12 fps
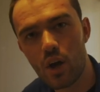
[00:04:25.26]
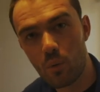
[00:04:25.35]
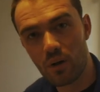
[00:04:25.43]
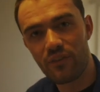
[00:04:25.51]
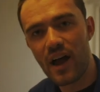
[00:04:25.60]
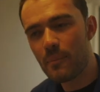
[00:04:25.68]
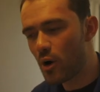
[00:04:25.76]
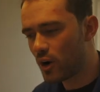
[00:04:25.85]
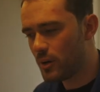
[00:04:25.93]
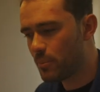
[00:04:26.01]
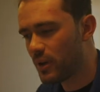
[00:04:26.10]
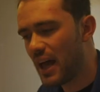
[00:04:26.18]
Well, if I'm
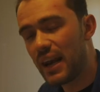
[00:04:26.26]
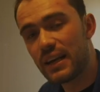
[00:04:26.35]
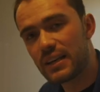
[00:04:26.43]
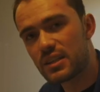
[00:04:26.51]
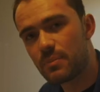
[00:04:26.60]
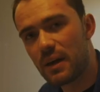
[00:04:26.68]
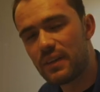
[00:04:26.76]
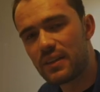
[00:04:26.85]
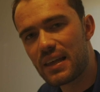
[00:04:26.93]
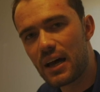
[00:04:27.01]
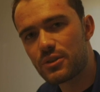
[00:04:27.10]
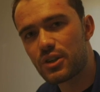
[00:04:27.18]
already planning to spend the
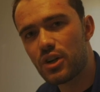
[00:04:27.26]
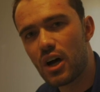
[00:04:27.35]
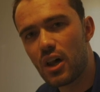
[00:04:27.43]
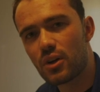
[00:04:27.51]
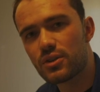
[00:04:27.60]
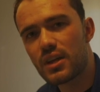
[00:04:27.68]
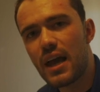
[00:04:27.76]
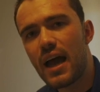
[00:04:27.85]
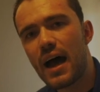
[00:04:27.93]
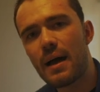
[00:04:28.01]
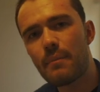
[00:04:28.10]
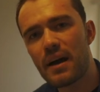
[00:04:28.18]
one thousand dollars,
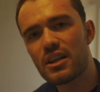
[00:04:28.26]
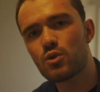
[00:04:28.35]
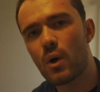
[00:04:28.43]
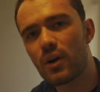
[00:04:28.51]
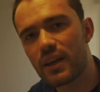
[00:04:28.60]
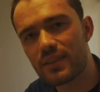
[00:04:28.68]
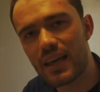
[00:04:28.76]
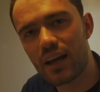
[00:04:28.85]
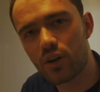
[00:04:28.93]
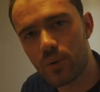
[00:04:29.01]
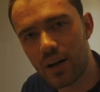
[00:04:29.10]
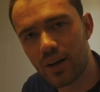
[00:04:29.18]
I might as well get
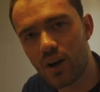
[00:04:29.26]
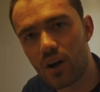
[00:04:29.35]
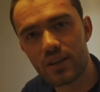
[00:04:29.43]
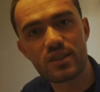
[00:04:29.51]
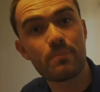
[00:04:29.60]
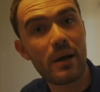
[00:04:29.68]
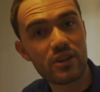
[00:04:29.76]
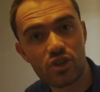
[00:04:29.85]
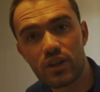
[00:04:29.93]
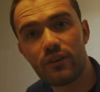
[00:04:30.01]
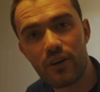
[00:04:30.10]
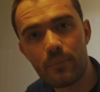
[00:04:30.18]
that credit card,
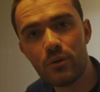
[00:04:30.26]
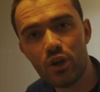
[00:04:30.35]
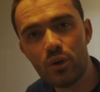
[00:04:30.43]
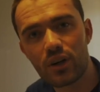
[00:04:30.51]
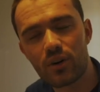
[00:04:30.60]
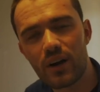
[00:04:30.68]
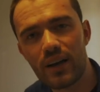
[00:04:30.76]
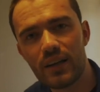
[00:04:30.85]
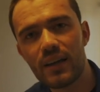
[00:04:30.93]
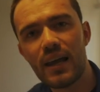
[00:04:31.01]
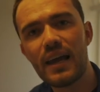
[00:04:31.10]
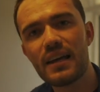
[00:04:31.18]
especially if I'm new to
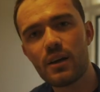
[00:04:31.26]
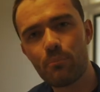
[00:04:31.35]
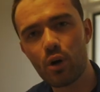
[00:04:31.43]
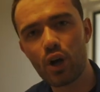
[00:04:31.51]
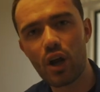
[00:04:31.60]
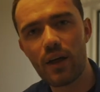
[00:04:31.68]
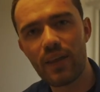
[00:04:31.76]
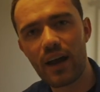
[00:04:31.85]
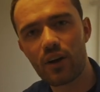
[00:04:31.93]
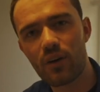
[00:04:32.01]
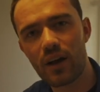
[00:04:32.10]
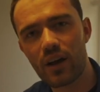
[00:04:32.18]
credit, put it on
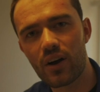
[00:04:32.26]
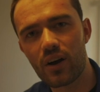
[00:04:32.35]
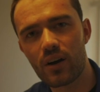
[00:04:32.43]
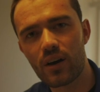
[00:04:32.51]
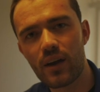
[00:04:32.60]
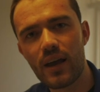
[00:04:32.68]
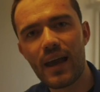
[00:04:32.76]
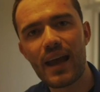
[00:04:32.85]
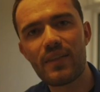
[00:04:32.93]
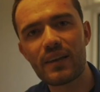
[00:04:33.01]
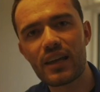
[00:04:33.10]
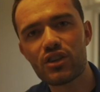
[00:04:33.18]
that credit card,
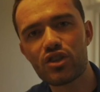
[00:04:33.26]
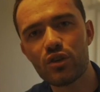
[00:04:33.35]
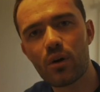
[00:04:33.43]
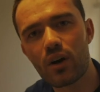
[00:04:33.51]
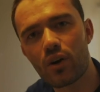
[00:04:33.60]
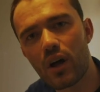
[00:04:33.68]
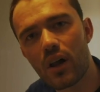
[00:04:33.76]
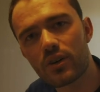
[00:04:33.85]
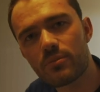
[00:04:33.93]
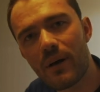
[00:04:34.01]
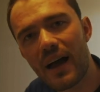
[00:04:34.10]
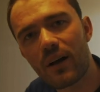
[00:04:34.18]
and then get two hundred
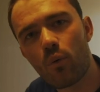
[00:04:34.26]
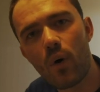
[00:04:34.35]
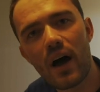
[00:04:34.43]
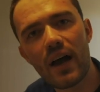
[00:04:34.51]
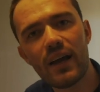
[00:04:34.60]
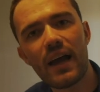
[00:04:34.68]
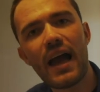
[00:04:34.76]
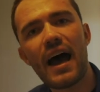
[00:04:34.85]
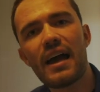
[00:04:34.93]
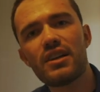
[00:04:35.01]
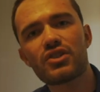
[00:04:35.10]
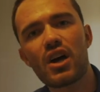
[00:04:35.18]
dollars back. Why?
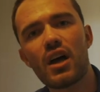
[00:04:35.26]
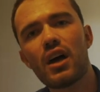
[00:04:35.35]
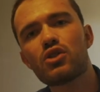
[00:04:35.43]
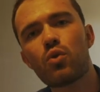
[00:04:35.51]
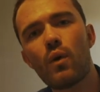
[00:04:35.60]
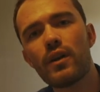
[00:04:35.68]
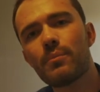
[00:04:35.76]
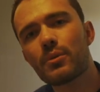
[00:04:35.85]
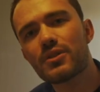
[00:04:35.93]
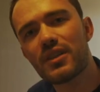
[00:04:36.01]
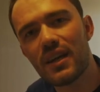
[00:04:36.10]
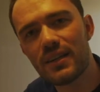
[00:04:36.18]
I just got a twenty
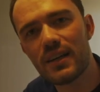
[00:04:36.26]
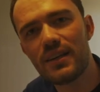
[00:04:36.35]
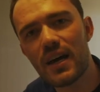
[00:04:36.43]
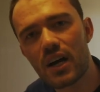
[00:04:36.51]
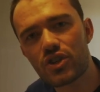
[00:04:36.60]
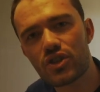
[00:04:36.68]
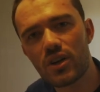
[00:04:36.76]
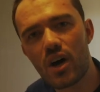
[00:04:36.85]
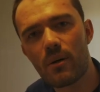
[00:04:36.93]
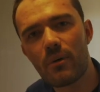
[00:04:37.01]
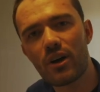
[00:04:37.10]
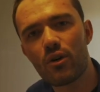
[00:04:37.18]
percent deduction
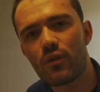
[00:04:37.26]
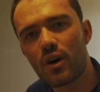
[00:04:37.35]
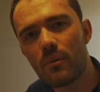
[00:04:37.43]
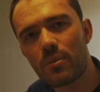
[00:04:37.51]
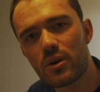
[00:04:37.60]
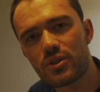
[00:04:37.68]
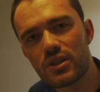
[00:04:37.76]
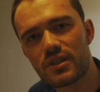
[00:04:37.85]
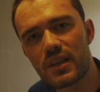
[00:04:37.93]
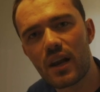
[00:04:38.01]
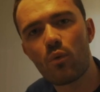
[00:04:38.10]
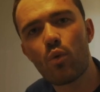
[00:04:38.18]
on my overall
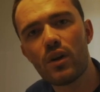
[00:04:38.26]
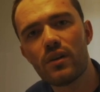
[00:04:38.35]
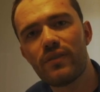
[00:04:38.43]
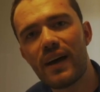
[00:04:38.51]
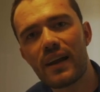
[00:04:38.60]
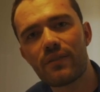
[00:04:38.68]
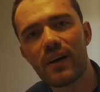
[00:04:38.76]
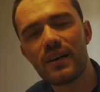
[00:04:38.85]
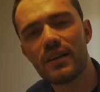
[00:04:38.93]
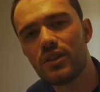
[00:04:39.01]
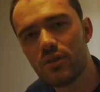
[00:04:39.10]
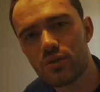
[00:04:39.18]
purchase that I wouldn't have had if I
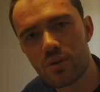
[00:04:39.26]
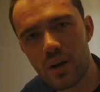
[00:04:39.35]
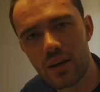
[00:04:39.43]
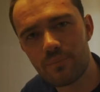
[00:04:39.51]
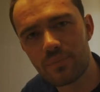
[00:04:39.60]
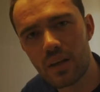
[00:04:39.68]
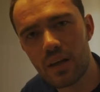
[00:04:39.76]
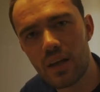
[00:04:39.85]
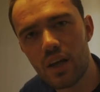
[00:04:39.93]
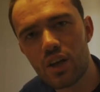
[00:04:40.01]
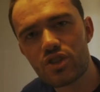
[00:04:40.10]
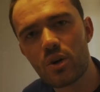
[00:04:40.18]
didn't use credit.
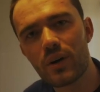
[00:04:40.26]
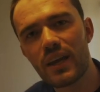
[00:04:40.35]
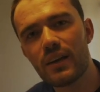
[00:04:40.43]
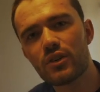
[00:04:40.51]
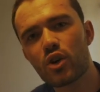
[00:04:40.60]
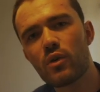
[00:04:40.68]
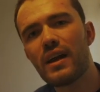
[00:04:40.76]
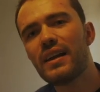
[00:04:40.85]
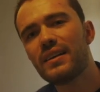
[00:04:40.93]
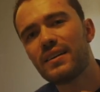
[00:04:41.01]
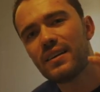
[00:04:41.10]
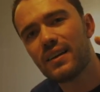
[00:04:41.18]
So again,
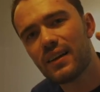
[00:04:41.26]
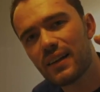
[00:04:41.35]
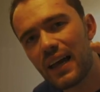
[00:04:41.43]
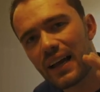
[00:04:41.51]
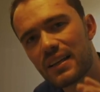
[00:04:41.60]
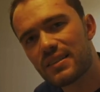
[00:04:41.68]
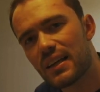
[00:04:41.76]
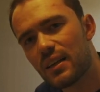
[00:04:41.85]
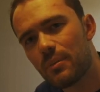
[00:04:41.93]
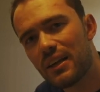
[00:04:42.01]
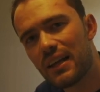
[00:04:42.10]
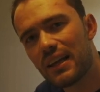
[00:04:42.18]
credit, like I said
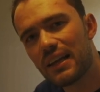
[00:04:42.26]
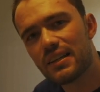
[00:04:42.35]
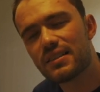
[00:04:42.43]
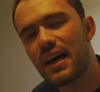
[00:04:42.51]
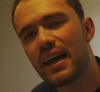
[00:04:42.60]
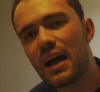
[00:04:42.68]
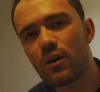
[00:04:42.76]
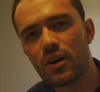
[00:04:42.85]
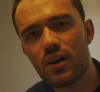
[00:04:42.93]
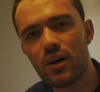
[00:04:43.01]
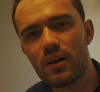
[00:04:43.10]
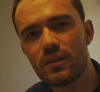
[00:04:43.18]
in the beginning, is like
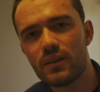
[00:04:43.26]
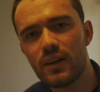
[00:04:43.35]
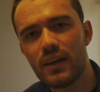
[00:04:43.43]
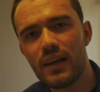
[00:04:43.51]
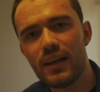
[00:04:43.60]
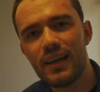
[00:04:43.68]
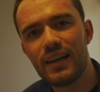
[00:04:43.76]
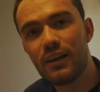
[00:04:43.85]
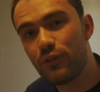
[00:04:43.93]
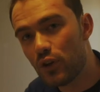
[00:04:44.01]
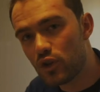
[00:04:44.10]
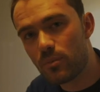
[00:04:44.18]
alcohol.
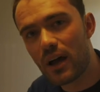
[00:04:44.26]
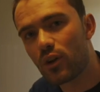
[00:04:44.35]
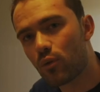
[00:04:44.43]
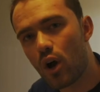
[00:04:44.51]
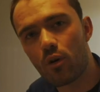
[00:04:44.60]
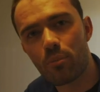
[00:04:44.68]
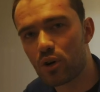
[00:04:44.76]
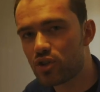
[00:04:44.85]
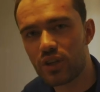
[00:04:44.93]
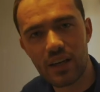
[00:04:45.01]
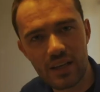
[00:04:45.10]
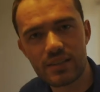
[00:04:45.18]
If used by the wrong
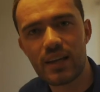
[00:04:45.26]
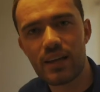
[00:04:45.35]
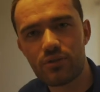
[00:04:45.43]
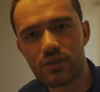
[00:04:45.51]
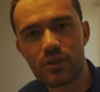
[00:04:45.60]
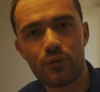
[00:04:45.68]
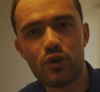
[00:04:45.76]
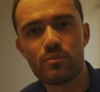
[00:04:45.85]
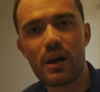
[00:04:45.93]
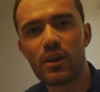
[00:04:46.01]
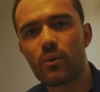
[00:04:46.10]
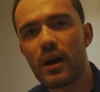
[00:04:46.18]
person, it is dangerous. If used
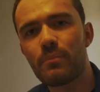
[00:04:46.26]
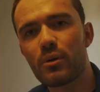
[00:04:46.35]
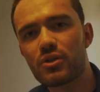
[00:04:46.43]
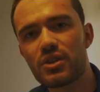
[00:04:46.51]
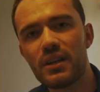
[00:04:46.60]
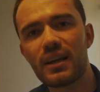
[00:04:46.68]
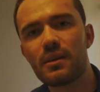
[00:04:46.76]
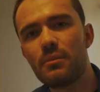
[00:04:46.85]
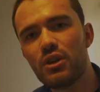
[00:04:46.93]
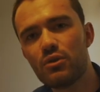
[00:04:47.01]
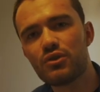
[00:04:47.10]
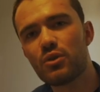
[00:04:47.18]
by the right person, it can
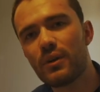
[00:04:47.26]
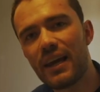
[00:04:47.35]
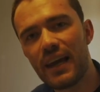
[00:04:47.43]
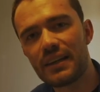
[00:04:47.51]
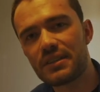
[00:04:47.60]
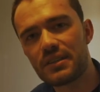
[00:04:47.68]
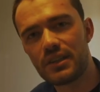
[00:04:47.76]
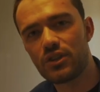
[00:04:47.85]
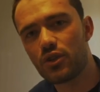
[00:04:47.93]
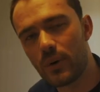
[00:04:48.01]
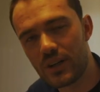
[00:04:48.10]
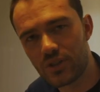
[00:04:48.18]
be used to enhance a
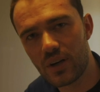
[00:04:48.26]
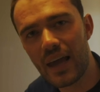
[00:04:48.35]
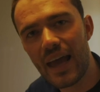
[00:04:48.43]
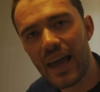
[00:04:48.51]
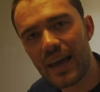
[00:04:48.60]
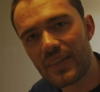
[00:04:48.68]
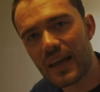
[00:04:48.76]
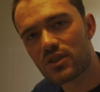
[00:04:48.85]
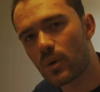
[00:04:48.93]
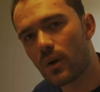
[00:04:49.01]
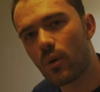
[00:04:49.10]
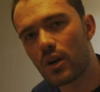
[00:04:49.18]
situation. And
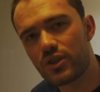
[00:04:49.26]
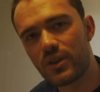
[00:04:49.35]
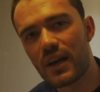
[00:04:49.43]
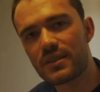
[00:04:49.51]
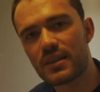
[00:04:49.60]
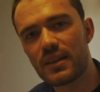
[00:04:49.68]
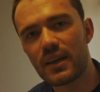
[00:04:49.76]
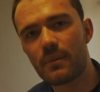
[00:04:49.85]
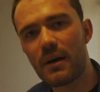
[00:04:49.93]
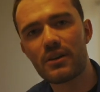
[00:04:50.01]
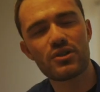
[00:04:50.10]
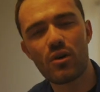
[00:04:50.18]
that's what I want you guys to think
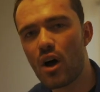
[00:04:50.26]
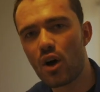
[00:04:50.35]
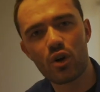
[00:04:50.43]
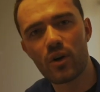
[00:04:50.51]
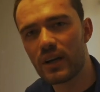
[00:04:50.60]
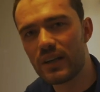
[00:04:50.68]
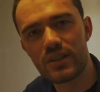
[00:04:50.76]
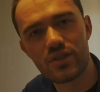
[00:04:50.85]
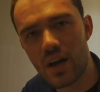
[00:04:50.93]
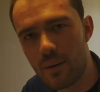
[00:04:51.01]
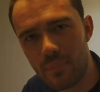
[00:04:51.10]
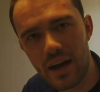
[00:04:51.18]
about. So all credit is
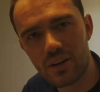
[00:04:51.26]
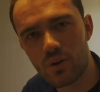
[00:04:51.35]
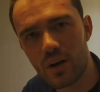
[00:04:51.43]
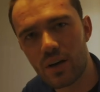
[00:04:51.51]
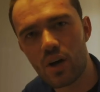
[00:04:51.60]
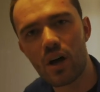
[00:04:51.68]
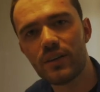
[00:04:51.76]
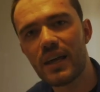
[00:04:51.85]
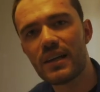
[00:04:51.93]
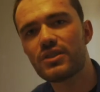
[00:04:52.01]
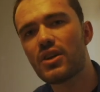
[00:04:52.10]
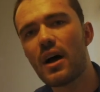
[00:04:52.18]
not bad credit. All
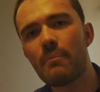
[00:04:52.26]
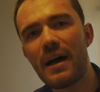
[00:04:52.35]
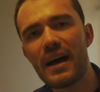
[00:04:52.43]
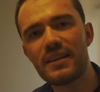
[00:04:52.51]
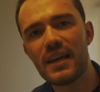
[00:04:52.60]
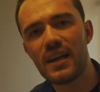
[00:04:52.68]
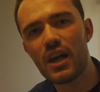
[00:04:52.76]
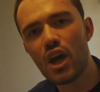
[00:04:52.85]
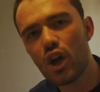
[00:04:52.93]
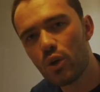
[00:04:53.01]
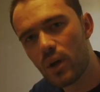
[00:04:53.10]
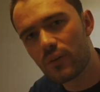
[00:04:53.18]
debt is not bad debt.
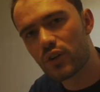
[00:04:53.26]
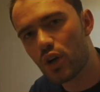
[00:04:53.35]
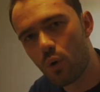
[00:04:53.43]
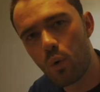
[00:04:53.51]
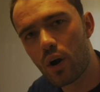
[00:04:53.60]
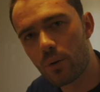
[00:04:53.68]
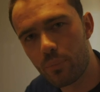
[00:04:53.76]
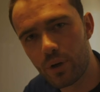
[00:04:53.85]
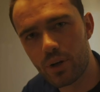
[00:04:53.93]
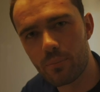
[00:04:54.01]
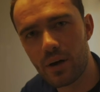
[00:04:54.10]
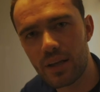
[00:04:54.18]
You have to know where to
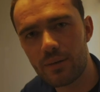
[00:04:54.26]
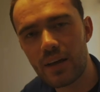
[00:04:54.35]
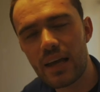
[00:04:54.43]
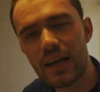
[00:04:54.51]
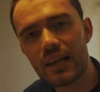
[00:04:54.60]
put your money.